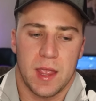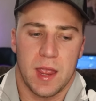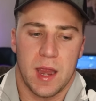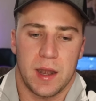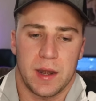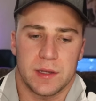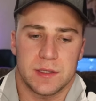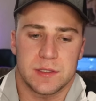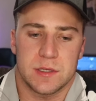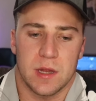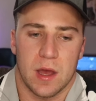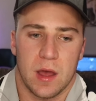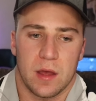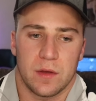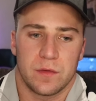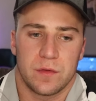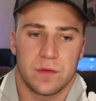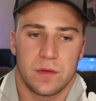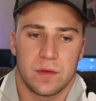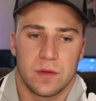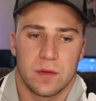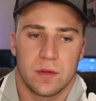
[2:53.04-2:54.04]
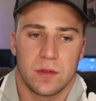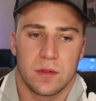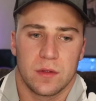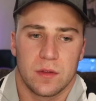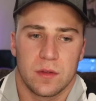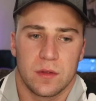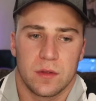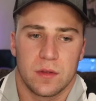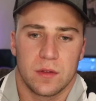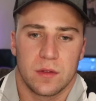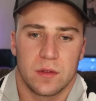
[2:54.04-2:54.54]
And it's tough
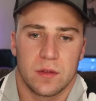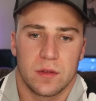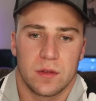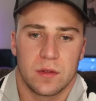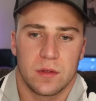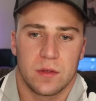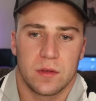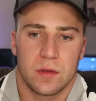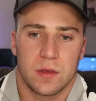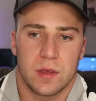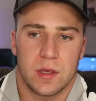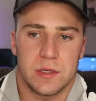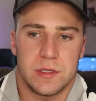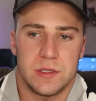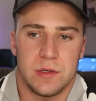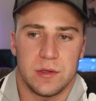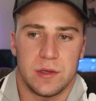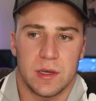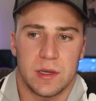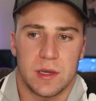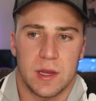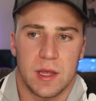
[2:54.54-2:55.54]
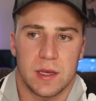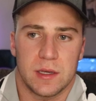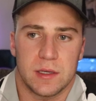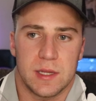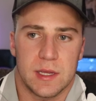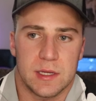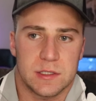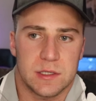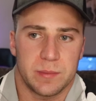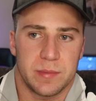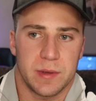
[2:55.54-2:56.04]
because you didn't
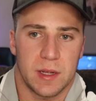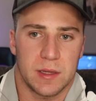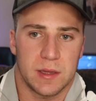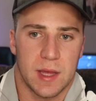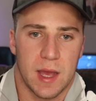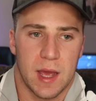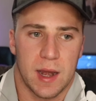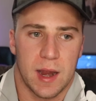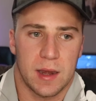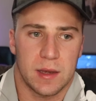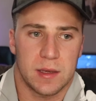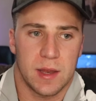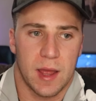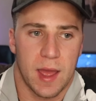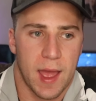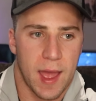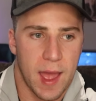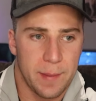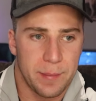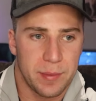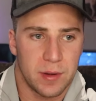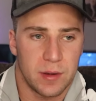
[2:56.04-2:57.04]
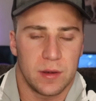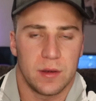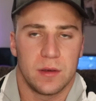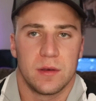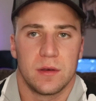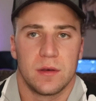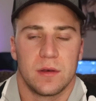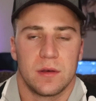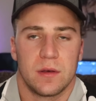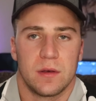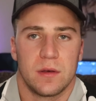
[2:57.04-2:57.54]
anticipate that to happen.
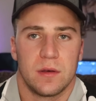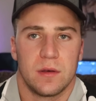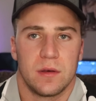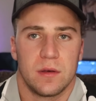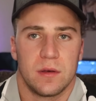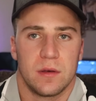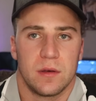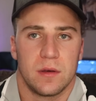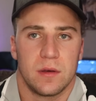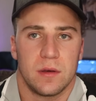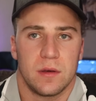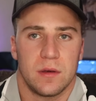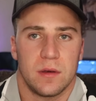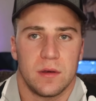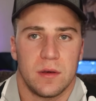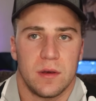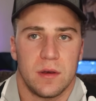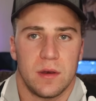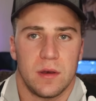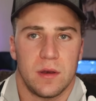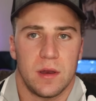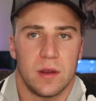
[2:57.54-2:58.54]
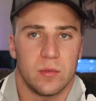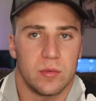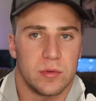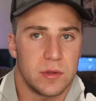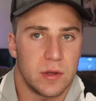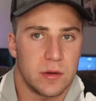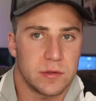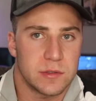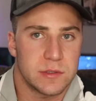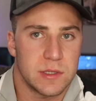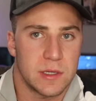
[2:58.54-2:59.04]
And
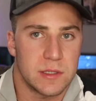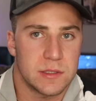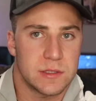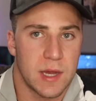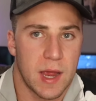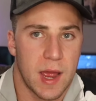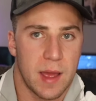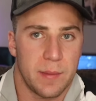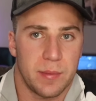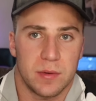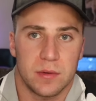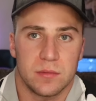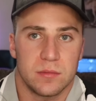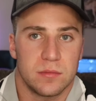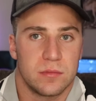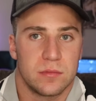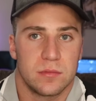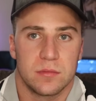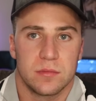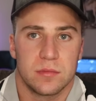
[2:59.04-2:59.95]
when those things happen,